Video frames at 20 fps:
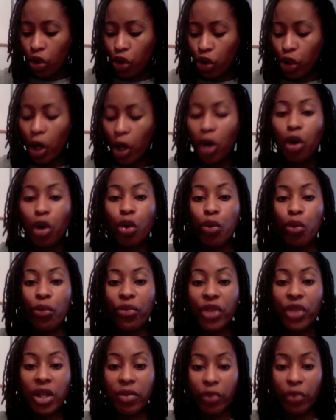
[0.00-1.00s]
Jungle
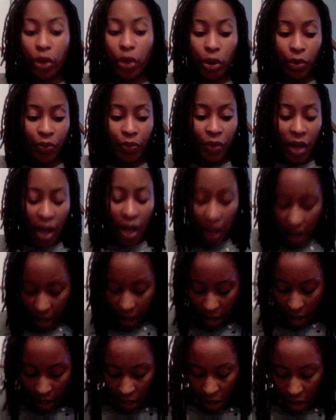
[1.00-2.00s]
Fever.
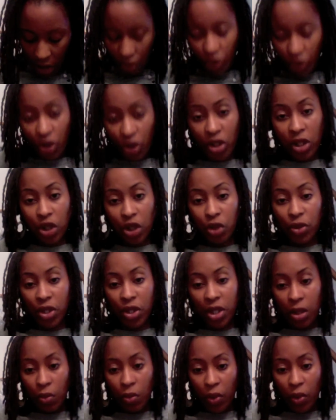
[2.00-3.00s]
And I'll just let you
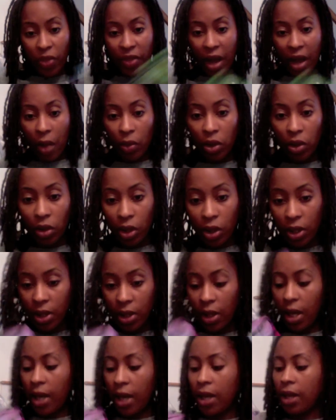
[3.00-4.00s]
see what that one
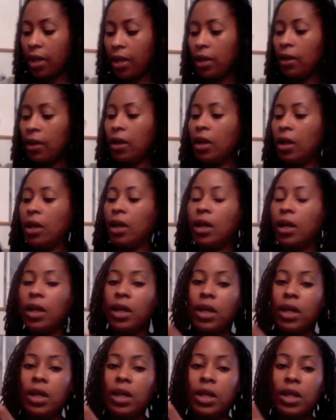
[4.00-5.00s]
looks like.
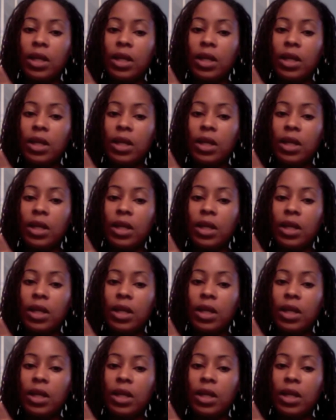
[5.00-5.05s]
It